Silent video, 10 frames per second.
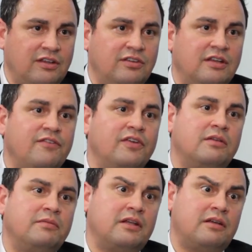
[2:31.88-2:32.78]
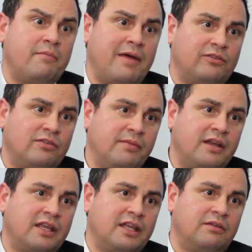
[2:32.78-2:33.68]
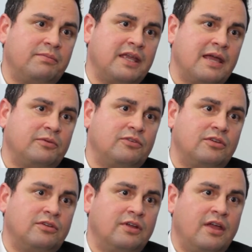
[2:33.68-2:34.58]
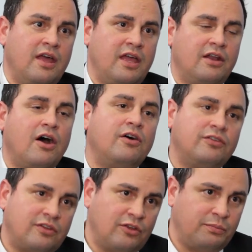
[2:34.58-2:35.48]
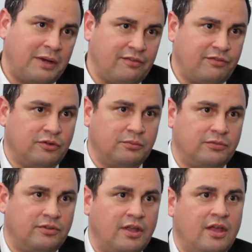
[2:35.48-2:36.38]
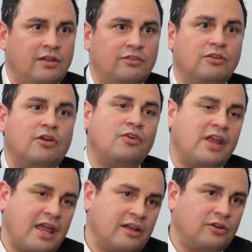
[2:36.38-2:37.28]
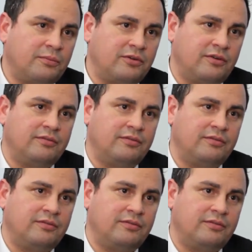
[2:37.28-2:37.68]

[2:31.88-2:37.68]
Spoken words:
a significant amount of money in being able to enhance those platforms to create adoption.